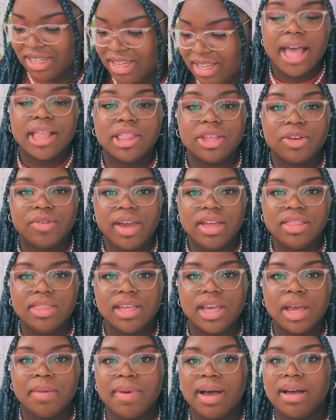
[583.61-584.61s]
And the great
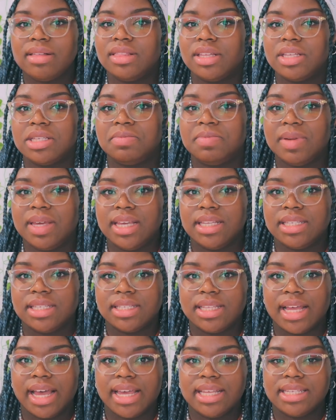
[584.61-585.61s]
thing about this piece
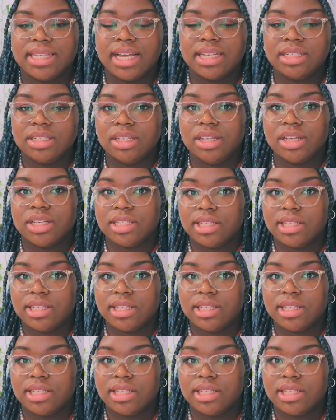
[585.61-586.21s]
is that it's actually a